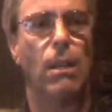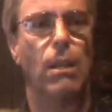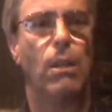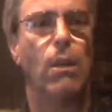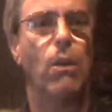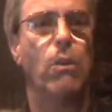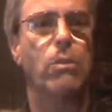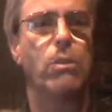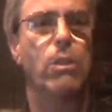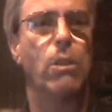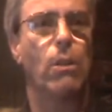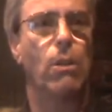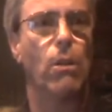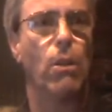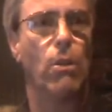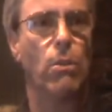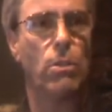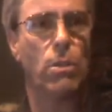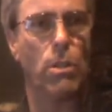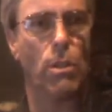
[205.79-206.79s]
closer and
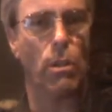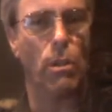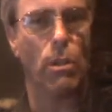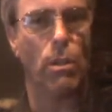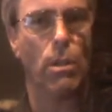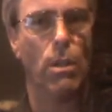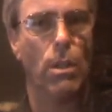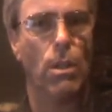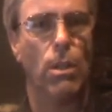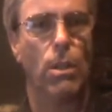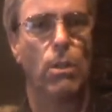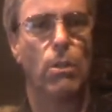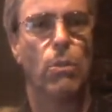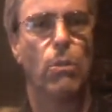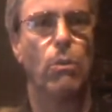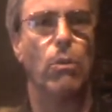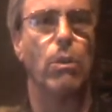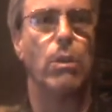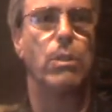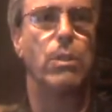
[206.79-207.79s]
closer
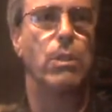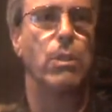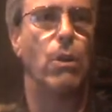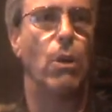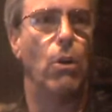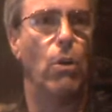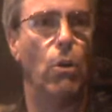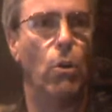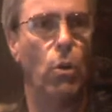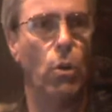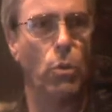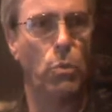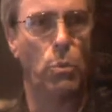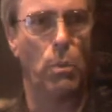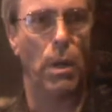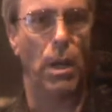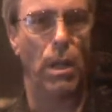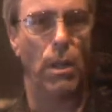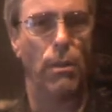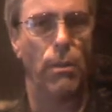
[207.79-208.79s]
towards old
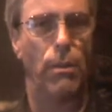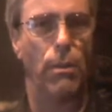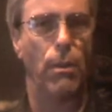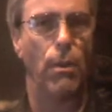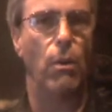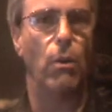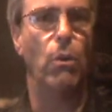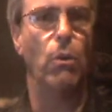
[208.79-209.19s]
wealth,